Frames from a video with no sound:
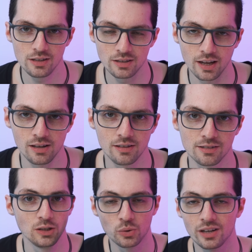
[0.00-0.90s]

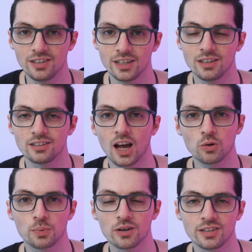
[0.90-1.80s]
details. You can see the
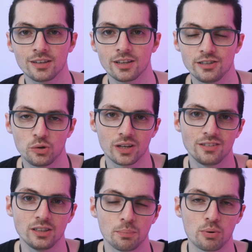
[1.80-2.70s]
discount percentage, you can
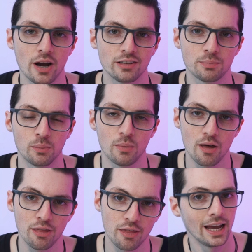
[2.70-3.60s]
see the price per
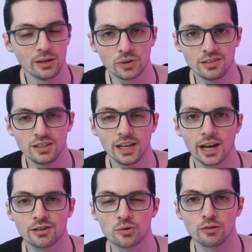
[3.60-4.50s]
month, and you can see the
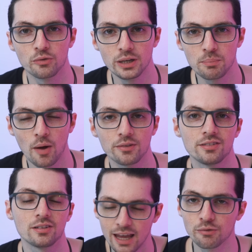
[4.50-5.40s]
extra free
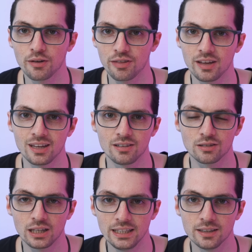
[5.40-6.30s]
months. Everything is
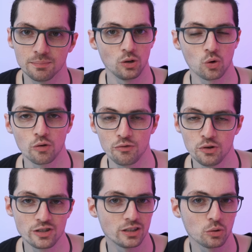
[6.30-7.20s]
clear, no
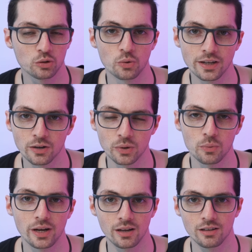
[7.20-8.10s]
confusion, no trickery
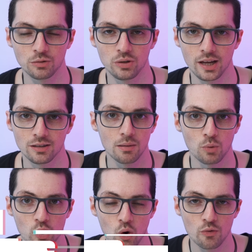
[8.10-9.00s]
when it gets to that.
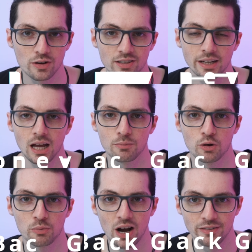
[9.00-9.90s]
Moreover, signing up
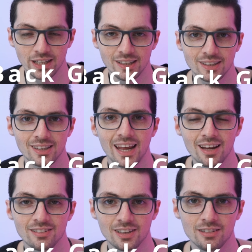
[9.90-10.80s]
for private internet
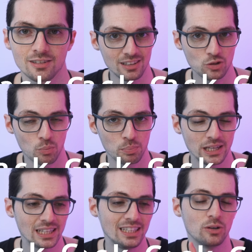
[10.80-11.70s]
access is
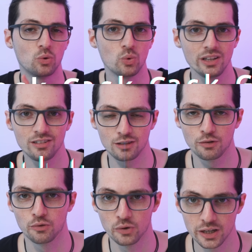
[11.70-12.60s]
completely
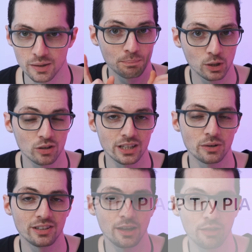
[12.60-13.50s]
risk-free because there is a